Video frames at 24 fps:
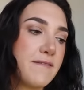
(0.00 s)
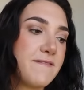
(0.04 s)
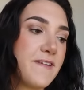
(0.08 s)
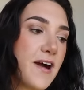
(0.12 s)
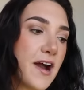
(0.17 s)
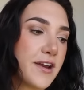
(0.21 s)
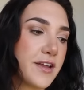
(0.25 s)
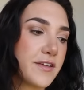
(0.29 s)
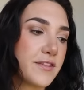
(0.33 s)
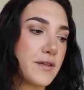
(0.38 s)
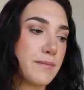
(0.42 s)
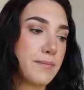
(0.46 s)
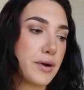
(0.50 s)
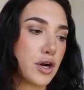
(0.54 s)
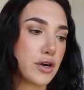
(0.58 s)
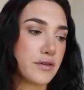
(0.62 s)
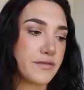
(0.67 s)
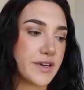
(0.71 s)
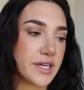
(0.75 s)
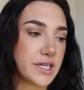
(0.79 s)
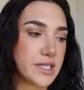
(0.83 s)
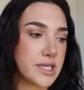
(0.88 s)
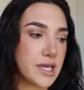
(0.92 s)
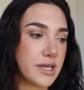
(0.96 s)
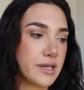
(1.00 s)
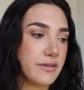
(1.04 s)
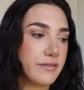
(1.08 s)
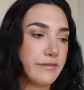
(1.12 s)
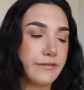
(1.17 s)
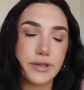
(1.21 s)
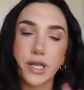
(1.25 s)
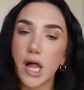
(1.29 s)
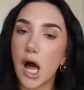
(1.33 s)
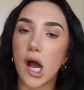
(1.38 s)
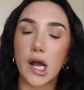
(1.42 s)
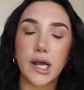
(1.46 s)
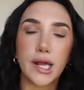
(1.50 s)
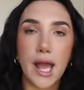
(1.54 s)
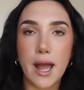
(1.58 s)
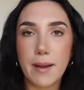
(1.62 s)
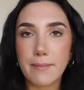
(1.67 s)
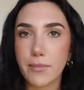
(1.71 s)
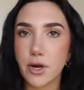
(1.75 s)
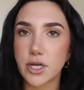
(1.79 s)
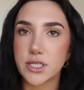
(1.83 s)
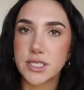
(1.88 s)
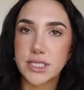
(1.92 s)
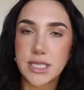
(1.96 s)
Finding the perfect vlog
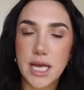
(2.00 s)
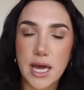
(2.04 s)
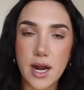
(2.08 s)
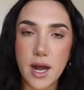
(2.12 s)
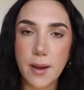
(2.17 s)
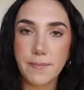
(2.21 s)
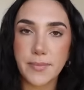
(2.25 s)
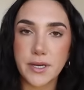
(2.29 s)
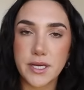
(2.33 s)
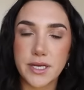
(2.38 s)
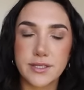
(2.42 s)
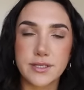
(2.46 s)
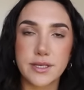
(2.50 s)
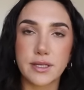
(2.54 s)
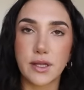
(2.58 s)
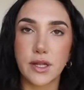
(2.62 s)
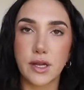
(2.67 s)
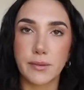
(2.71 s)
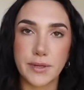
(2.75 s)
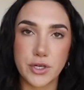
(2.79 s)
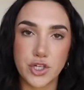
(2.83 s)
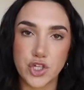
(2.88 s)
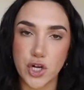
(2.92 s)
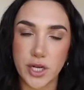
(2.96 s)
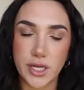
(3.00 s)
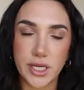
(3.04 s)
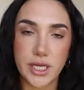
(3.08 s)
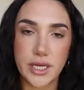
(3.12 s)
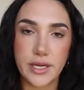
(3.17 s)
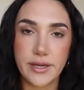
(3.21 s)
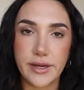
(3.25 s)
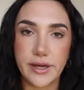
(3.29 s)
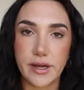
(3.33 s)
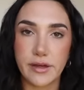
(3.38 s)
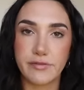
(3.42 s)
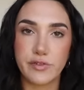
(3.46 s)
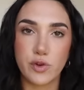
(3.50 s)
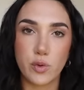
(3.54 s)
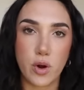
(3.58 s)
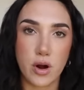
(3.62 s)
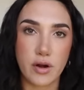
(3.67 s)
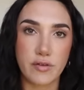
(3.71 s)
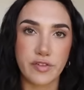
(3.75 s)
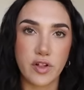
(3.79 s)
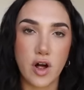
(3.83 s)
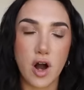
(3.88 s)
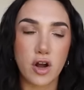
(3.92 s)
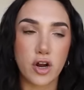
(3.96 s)
camera setup is a little bit tricky if you
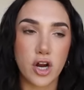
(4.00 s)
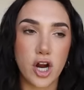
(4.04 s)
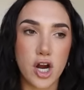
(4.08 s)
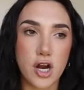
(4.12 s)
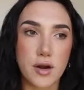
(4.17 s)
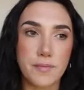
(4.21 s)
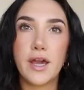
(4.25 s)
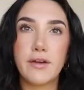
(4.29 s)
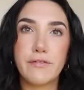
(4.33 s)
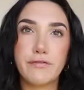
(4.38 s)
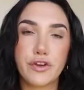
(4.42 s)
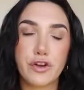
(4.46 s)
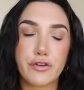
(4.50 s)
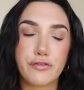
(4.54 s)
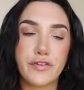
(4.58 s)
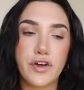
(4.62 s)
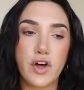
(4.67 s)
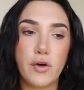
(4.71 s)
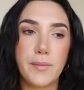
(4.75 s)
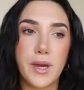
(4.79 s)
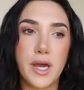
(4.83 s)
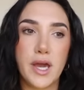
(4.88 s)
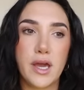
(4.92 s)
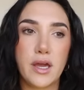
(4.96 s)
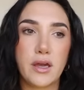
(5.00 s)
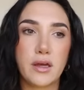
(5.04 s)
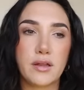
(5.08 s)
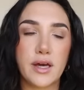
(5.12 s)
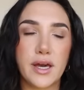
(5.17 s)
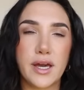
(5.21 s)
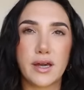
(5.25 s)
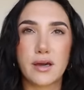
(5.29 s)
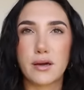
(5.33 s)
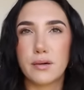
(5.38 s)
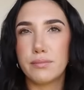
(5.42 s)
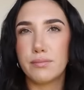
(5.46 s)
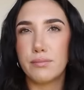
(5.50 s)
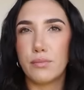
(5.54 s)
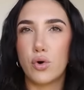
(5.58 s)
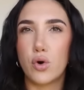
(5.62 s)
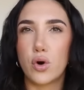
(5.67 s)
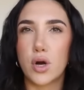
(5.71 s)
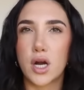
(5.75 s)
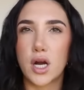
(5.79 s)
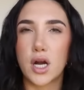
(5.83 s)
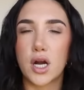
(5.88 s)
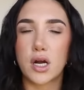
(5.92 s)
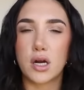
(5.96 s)
are a vlogger. If you're filming like
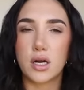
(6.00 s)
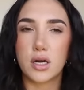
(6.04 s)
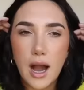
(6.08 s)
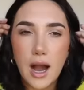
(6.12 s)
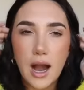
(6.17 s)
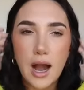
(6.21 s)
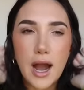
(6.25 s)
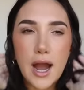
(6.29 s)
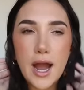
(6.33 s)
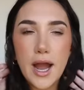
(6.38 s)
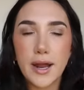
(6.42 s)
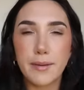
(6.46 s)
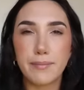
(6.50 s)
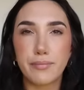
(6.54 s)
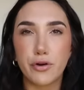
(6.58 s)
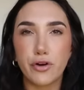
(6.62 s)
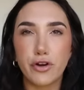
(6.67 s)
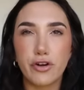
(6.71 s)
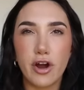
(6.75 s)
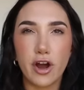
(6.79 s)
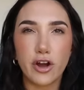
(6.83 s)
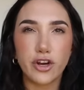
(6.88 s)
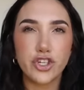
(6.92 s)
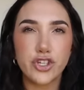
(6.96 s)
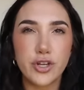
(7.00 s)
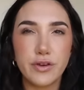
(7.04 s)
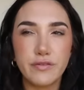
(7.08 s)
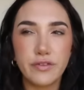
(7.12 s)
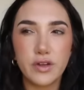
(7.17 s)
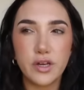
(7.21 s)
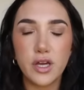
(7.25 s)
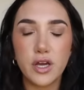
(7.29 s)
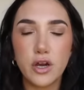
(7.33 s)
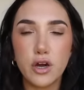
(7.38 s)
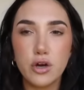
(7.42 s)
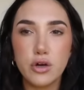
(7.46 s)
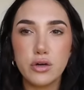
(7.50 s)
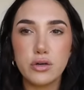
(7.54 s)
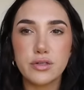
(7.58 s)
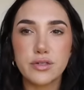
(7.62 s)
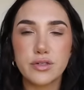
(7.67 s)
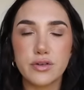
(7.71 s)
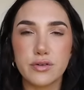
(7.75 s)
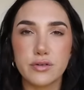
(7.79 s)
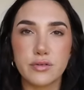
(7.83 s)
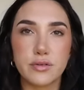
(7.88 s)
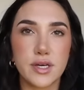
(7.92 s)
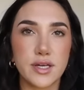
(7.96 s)
more high production
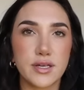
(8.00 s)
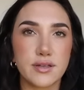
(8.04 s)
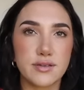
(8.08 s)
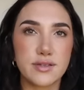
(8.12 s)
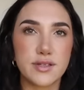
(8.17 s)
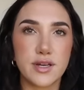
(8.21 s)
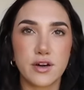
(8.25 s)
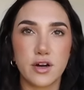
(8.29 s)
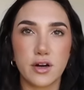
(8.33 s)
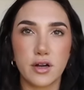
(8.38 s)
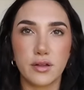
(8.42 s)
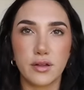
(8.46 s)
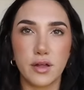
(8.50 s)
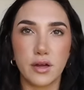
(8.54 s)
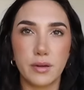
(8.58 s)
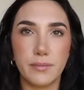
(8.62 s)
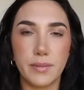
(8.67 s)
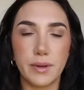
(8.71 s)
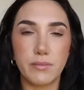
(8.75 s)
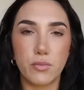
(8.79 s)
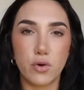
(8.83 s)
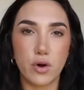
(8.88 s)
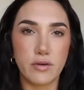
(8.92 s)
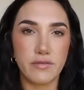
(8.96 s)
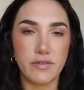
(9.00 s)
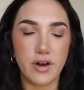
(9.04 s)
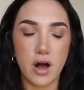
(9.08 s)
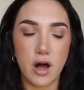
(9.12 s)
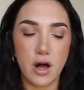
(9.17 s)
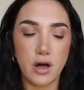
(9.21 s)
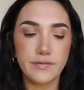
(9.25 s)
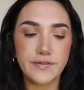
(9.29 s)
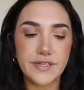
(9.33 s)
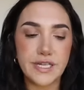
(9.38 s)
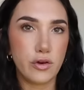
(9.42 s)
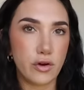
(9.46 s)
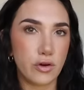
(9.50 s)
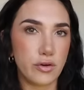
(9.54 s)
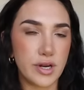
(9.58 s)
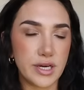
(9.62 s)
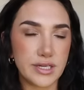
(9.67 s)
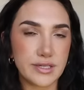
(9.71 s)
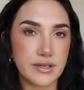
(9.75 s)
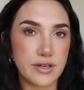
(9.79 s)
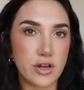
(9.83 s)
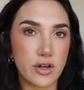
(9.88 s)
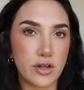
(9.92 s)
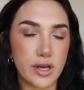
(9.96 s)
videos or things that are a little bit more involved, you don't
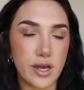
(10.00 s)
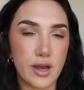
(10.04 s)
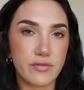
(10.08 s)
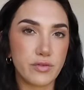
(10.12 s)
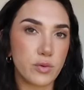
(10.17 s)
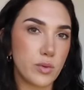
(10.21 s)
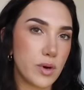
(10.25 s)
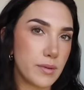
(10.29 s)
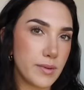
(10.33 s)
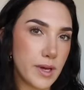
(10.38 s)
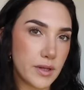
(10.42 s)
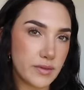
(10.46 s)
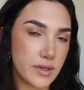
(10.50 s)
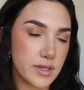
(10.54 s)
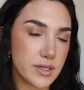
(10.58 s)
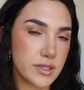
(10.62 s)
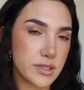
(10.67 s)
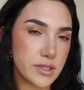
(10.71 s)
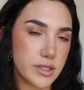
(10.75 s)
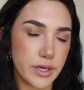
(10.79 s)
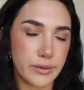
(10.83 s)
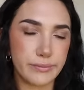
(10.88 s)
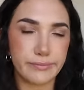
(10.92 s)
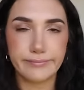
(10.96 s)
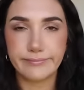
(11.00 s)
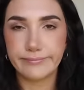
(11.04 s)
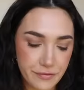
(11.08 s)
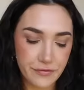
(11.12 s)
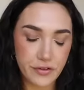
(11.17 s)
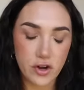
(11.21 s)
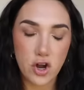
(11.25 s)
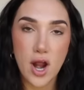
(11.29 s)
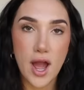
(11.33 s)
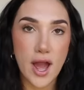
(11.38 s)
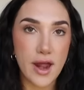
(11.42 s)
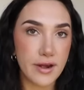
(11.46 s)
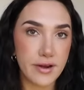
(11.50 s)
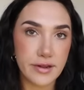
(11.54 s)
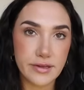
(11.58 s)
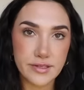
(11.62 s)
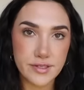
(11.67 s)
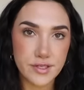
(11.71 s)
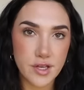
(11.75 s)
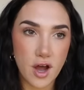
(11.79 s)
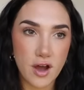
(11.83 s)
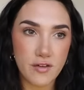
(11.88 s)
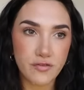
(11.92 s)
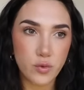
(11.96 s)
necessarily have to worry about this. So for editing
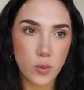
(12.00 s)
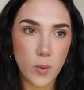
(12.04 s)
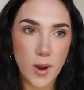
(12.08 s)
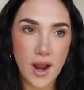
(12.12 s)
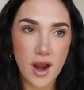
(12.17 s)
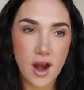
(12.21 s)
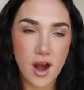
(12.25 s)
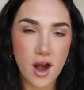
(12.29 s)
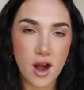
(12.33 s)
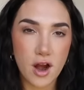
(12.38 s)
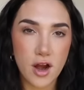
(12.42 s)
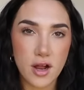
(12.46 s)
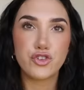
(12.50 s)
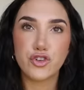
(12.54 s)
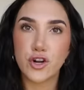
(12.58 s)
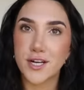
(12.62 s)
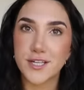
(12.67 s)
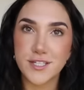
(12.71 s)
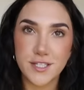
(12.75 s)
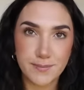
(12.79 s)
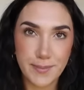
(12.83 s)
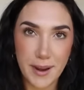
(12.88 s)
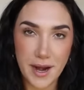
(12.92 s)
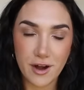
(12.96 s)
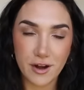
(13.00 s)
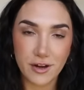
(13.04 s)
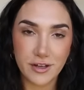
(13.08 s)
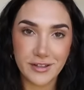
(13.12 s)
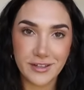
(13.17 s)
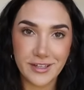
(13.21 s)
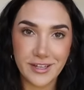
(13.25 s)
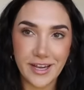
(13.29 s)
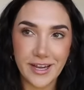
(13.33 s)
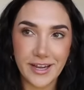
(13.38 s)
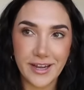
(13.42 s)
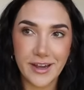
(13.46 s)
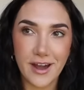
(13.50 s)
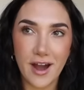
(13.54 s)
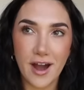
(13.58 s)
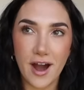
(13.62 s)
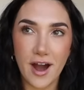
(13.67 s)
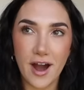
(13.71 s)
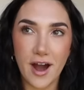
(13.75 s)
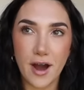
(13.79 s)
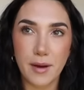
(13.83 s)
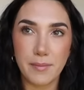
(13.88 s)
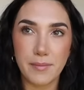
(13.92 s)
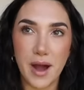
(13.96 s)
software, transparently,
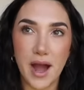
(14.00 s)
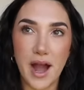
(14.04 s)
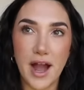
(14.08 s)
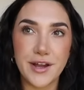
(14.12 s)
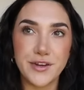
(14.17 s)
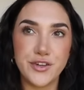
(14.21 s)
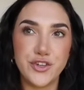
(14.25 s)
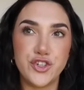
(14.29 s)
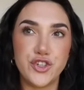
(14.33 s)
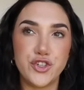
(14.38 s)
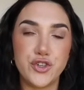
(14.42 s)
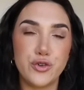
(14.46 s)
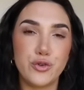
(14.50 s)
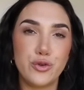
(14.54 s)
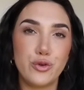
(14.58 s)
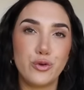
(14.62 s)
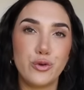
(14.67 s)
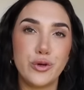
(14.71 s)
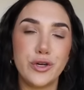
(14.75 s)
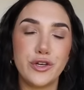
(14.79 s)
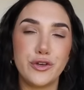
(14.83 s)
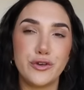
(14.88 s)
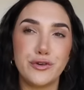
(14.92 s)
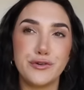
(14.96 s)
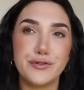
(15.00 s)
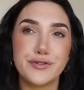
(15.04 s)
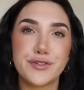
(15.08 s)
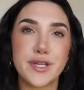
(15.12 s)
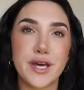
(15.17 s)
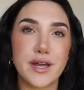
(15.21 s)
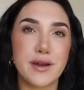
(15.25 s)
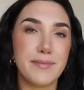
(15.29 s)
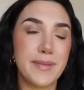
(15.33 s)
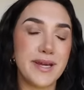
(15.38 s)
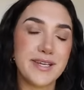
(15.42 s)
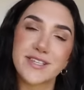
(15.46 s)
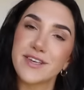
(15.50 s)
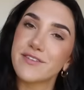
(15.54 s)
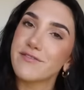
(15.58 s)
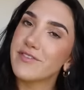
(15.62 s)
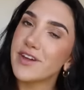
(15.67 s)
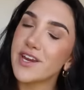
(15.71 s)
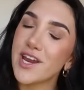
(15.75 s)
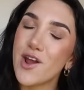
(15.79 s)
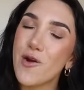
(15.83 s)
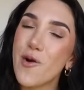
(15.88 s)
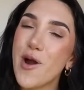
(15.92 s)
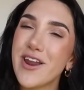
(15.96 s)
um, I do use an amazing
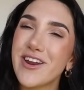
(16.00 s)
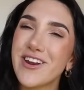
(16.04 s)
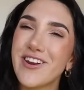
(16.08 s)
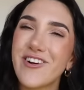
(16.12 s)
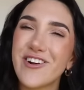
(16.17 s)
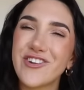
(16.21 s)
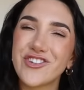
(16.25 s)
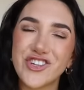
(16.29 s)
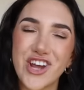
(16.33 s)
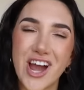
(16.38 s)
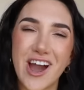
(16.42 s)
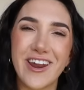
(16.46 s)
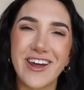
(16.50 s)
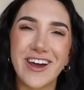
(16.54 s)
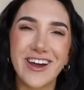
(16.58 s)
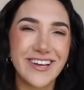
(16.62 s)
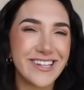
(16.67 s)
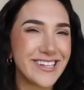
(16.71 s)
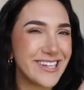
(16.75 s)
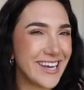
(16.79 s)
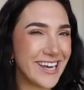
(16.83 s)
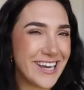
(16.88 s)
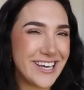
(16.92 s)
video editor, Janna.